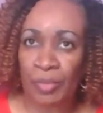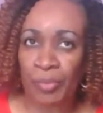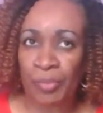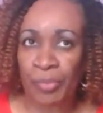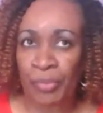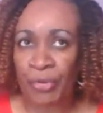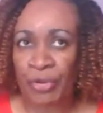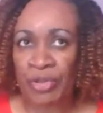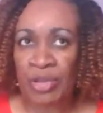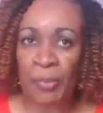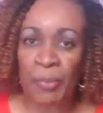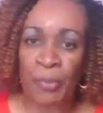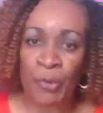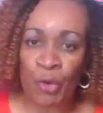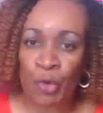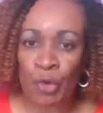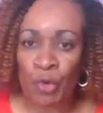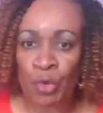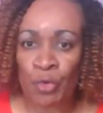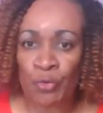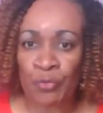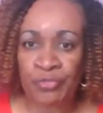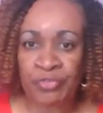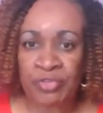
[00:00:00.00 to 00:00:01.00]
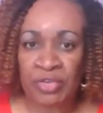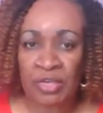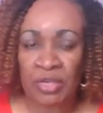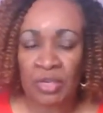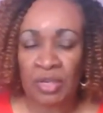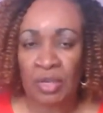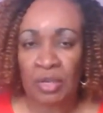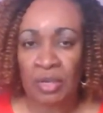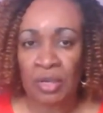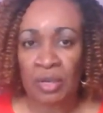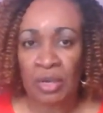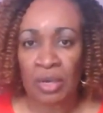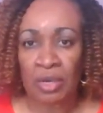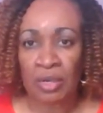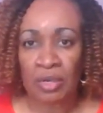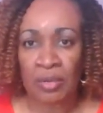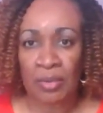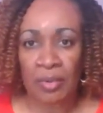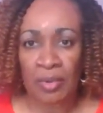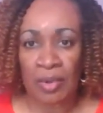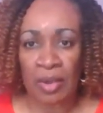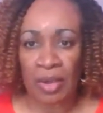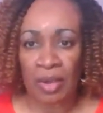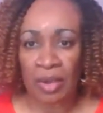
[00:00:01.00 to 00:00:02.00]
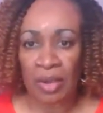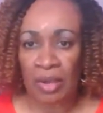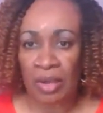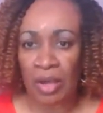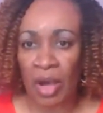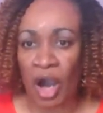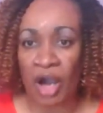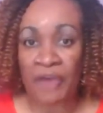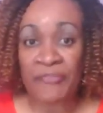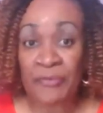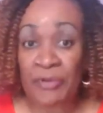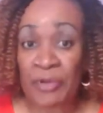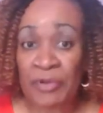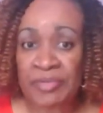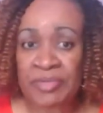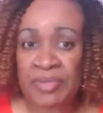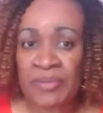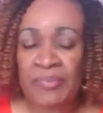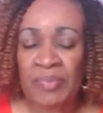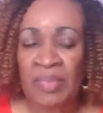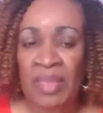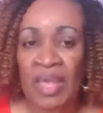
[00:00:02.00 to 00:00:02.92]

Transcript: pre-approved offers,